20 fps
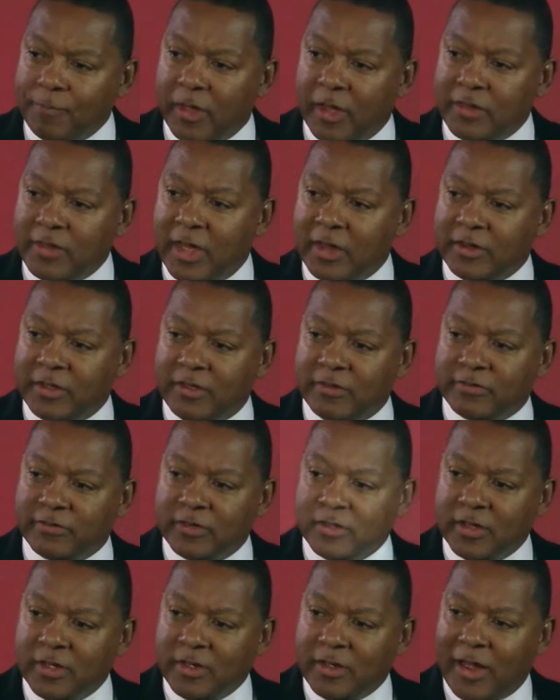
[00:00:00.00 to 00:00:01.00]
and that
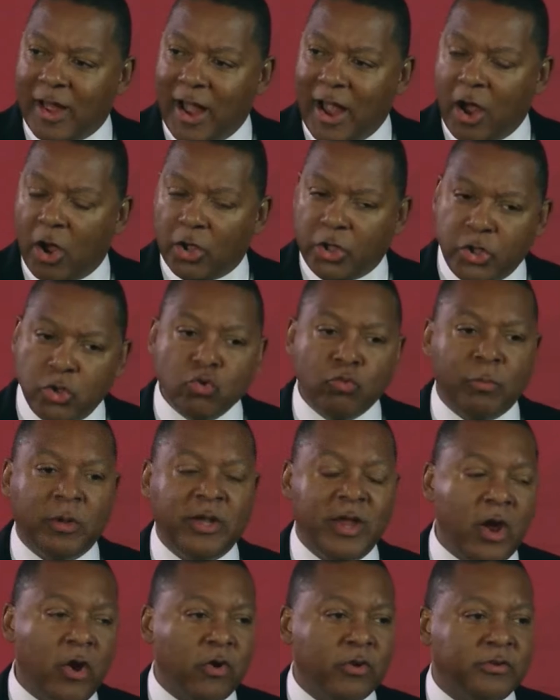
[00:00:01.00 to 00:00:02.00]
is our
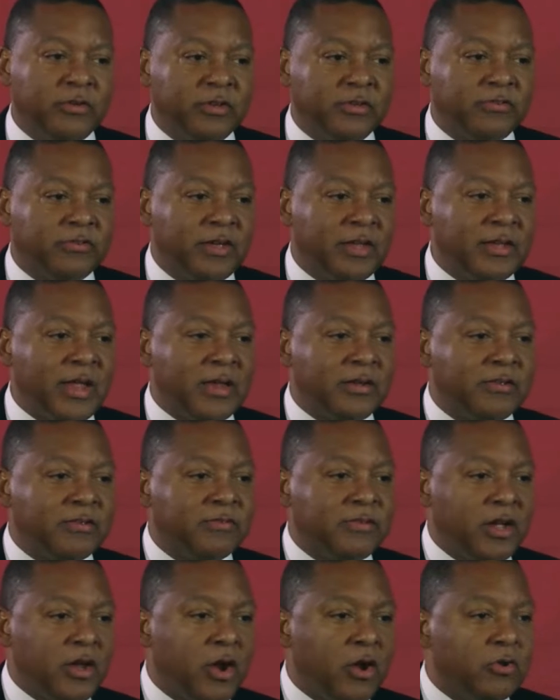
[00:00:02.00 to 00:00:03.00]
human heritage, and that
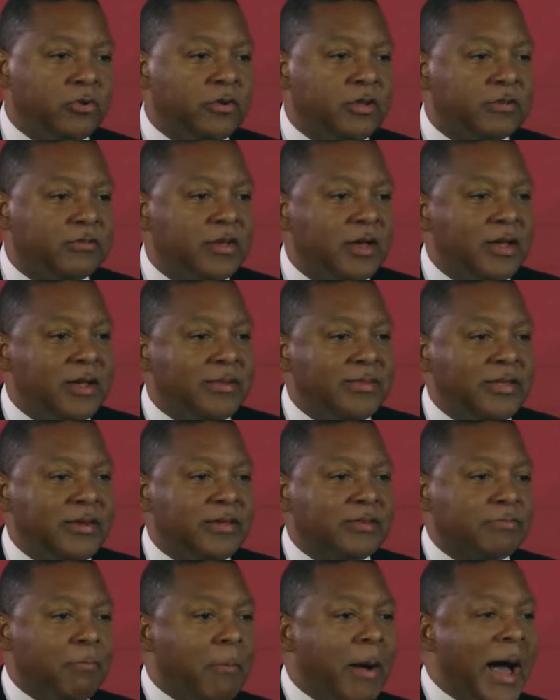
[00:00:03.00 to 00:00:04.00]
is the heritage
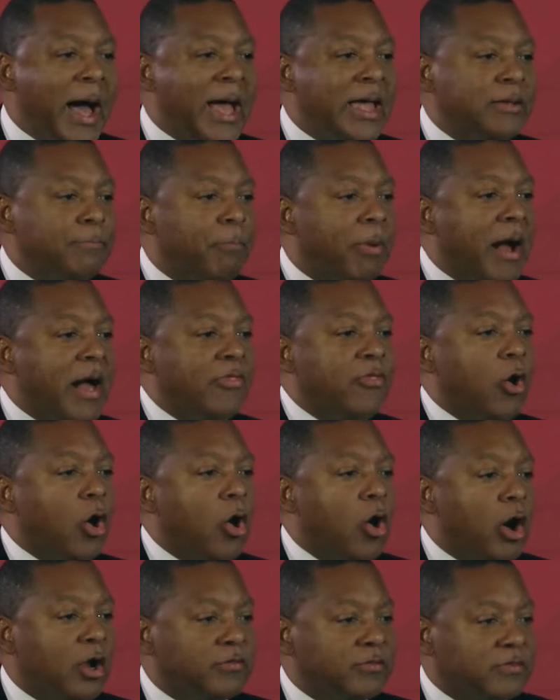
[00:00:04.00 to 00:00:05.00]
that is mined by the
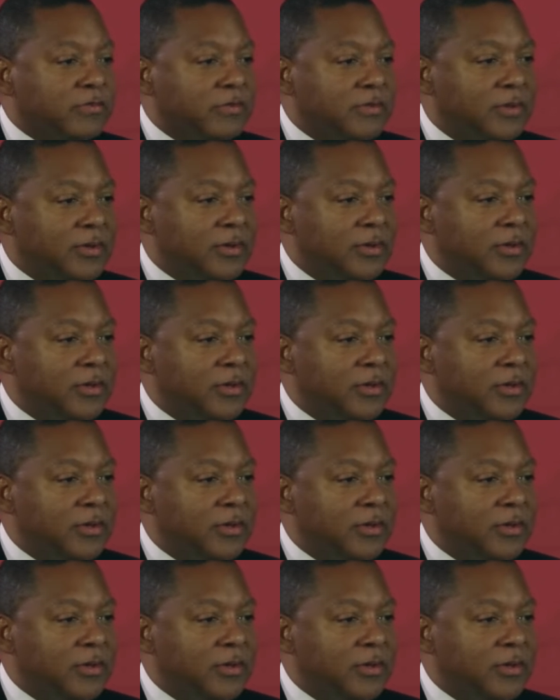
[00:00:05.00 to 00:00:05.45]
arts.